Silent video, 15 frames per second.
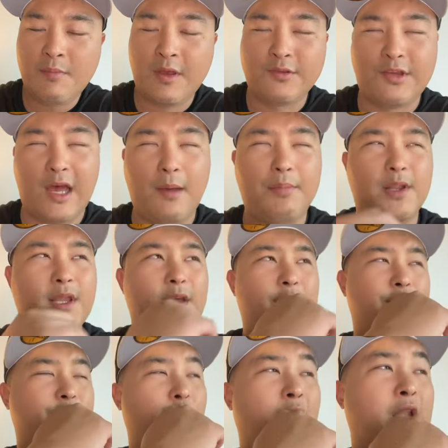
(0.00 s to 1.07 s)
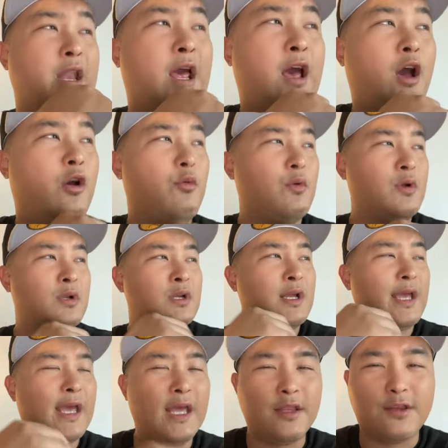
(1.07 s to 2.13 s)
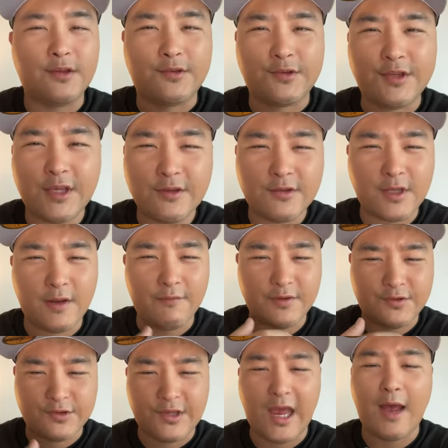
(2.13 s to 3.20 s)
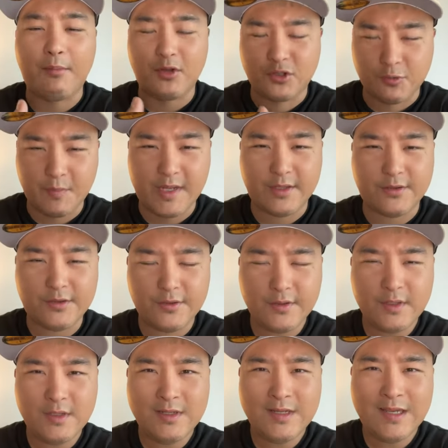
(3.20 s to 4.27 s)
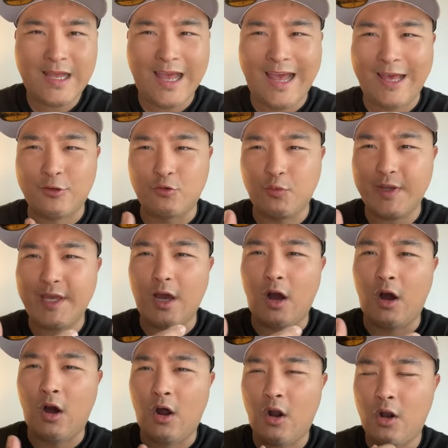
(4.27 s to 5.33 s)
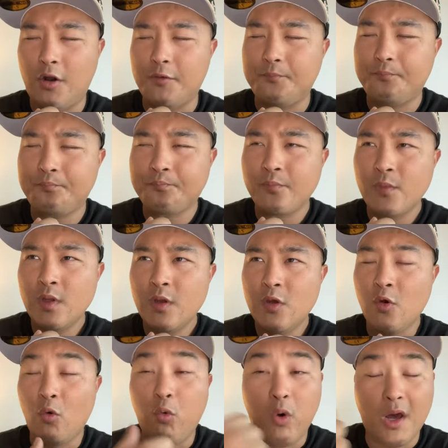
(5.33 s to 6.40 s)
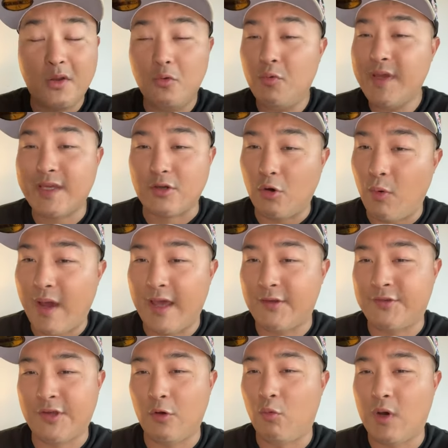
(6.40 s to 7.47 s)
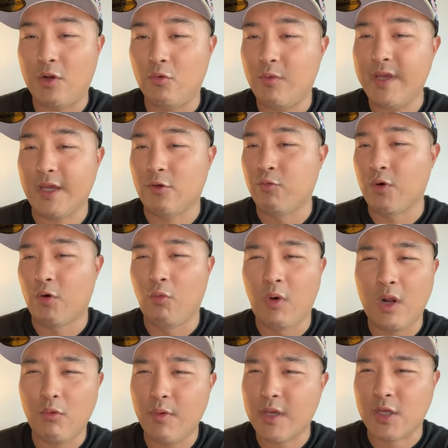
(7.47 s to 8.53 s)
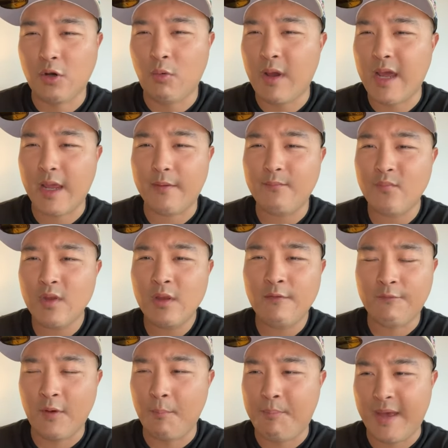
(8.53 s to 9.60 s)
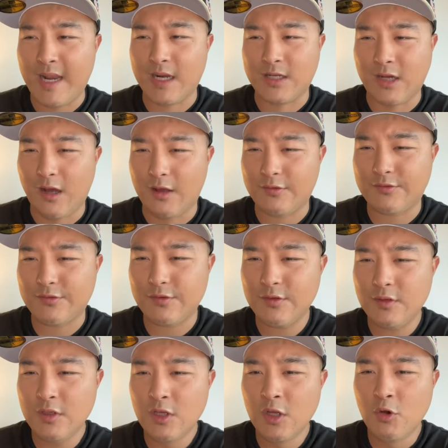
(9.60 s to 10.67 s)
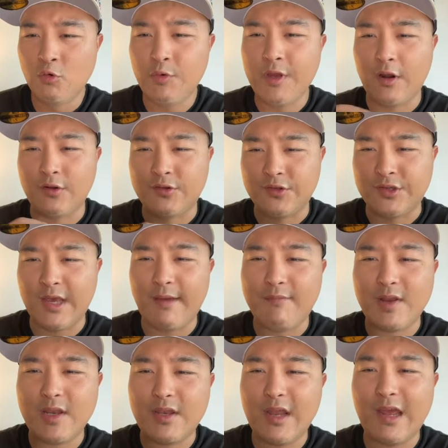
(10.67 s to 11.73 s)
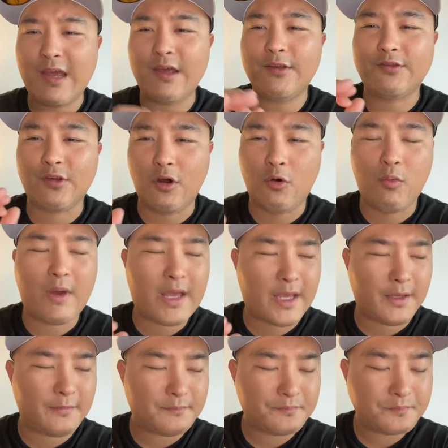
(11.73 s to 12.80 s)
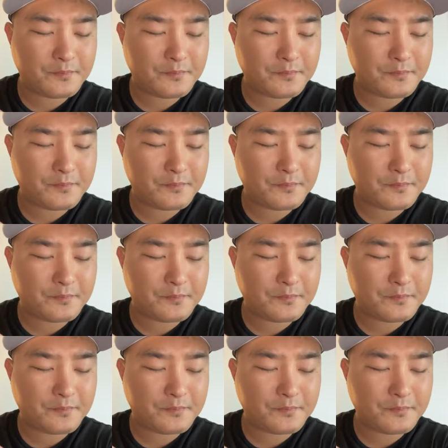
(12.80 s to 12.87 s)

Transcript: Because I believe right now in the season of establishment, as we are one week away, say one week, we're one week away from Pentecost. We are seven days away